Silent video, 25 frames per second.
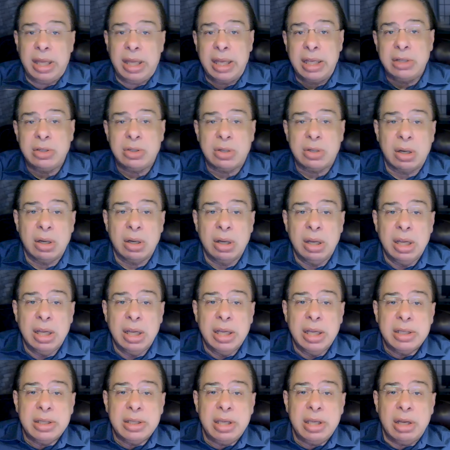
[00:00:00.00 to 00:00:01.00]
in the answer?
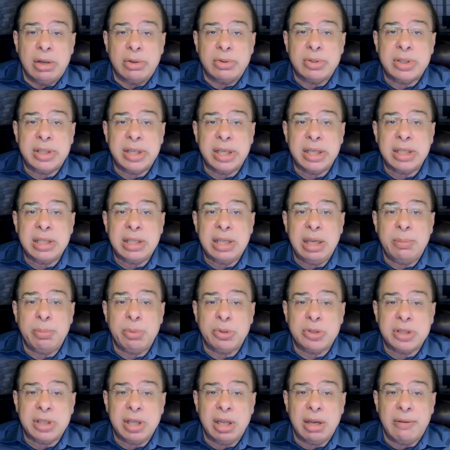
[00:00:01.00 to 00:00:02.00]
You know,
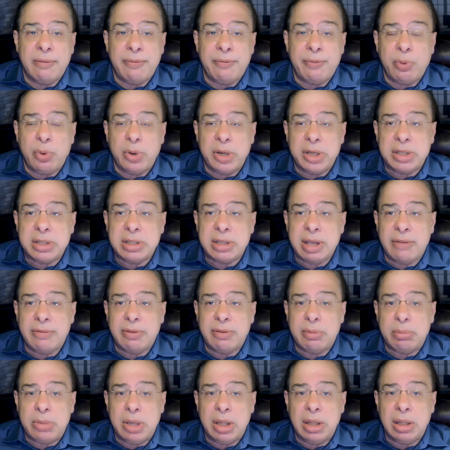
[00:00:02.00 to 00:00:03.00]
16% of
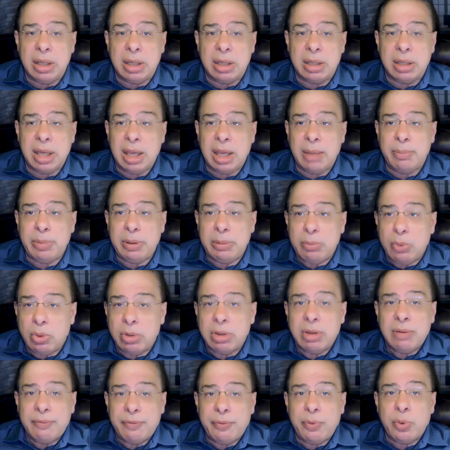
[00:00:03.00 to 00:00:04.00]
47 million can't be
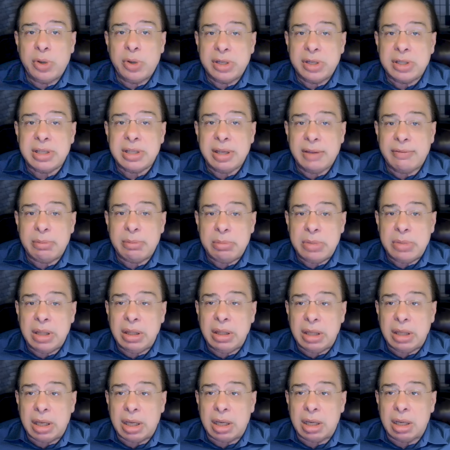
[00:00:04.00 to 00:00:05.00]
more than 47
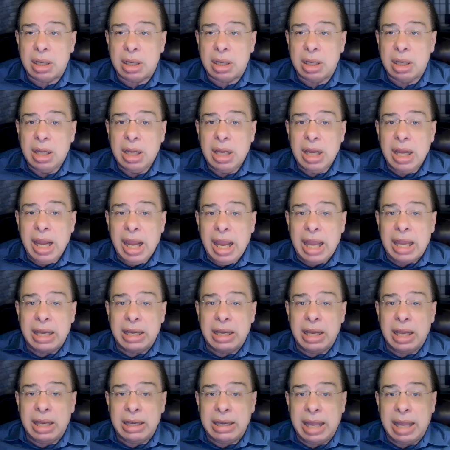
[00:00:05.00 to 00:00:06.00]
million.
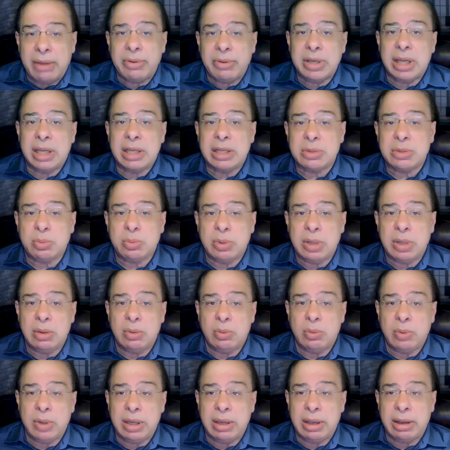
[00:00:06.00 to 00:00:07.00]
And nowadays we
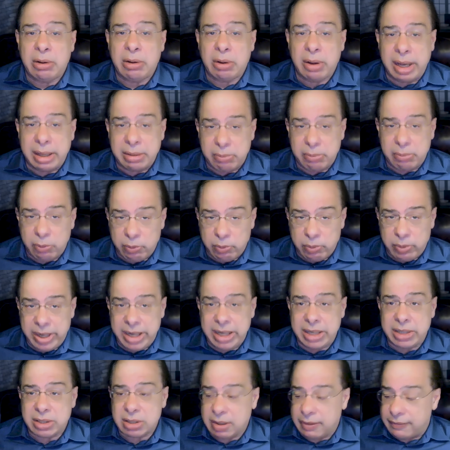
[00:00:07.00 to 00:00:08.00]
we are at
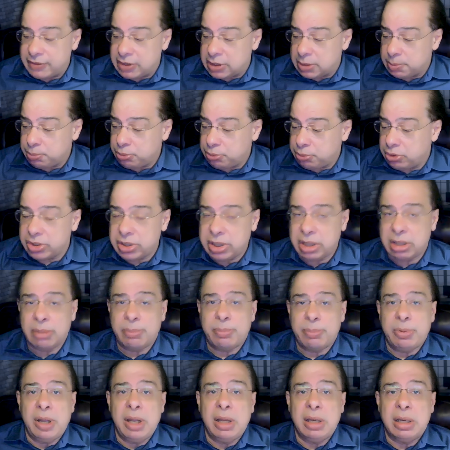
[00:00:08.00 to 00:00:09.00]
risk of just pushing the
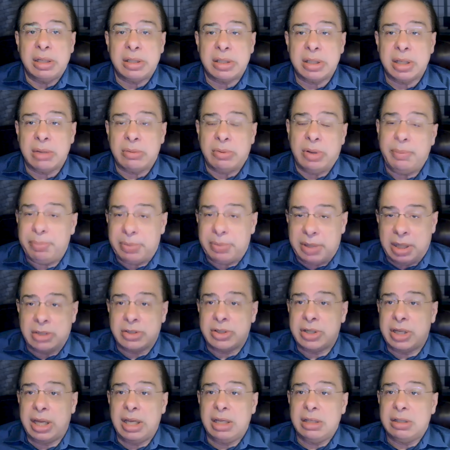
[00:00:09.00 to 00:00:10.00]
button and saying, well,
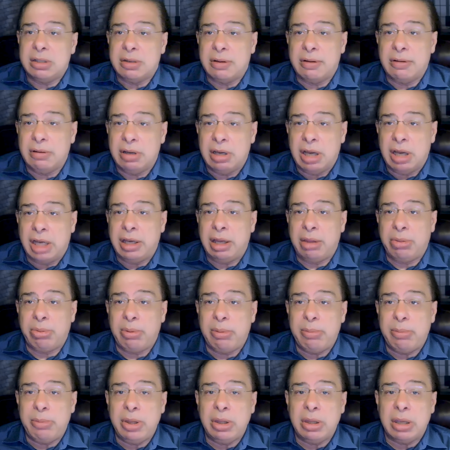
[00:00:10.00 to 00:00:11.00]
there's the answer,
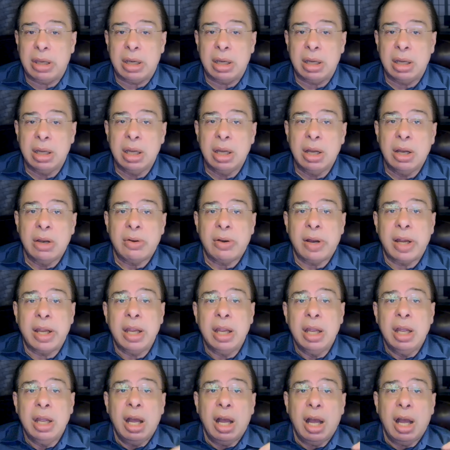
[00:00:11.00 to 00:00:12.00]
93 million
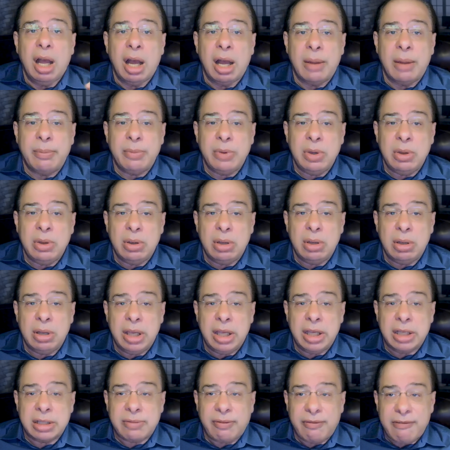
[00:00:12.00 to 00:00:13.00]
right? Um, you,
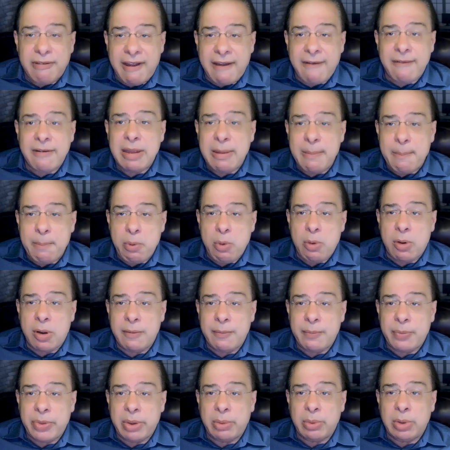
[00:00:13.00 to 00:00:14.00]
it's very
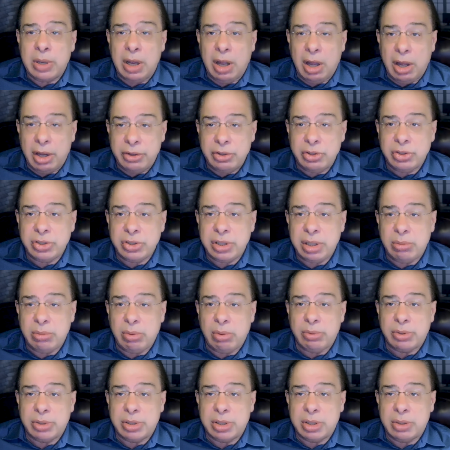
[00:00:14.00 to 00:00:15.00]
important that we understand
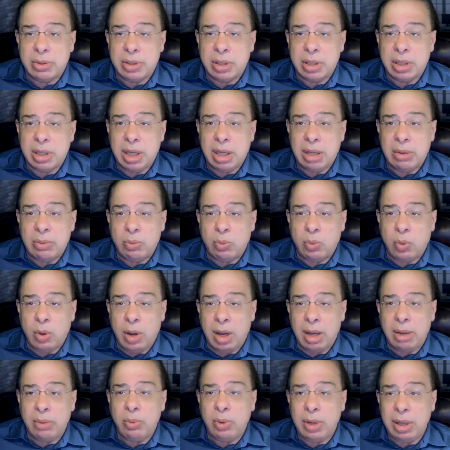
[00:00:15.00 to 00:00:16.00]
what we're doing and
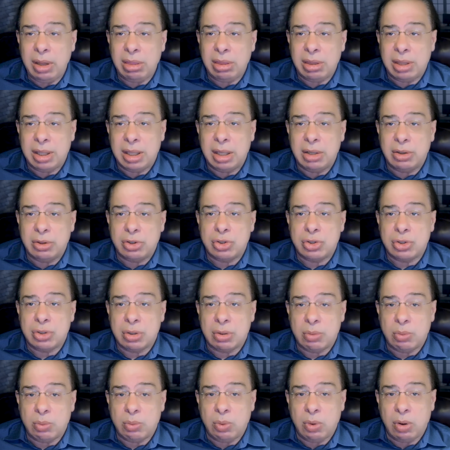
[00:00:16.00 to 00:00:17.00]
why we think it
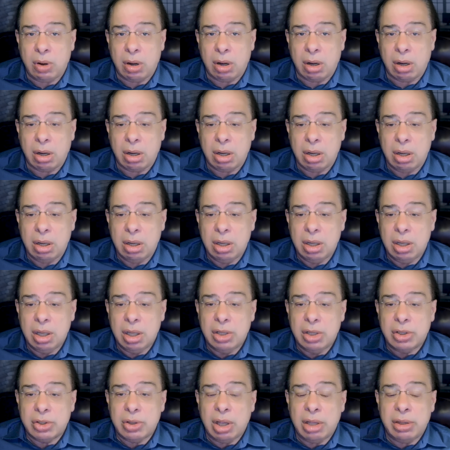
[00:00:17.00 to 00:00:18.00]
should work
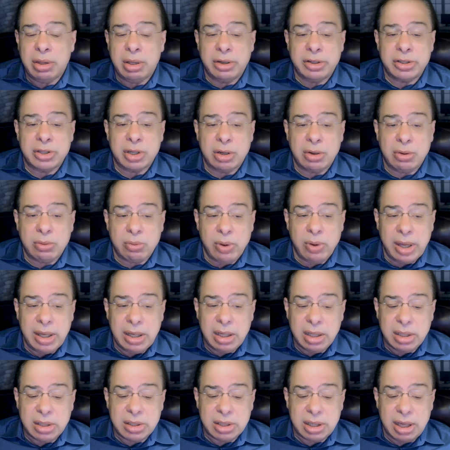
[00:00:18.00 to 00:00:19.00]
there's a
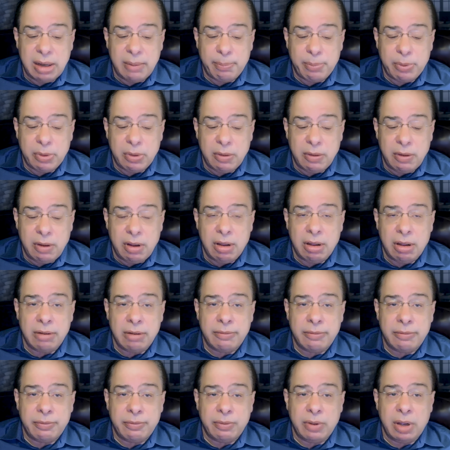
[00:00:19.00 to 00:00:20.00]
great example
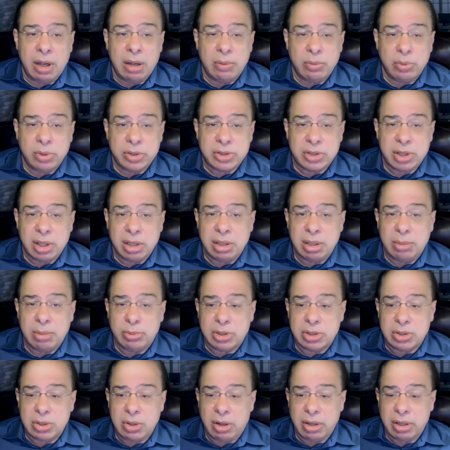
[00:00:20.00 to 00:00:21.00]
of uh, what Satyam
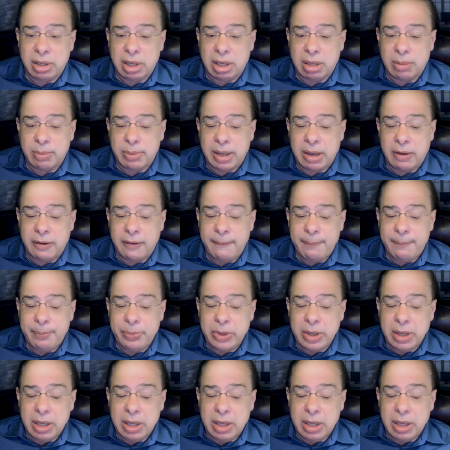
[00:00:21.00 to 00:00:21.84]
was talking about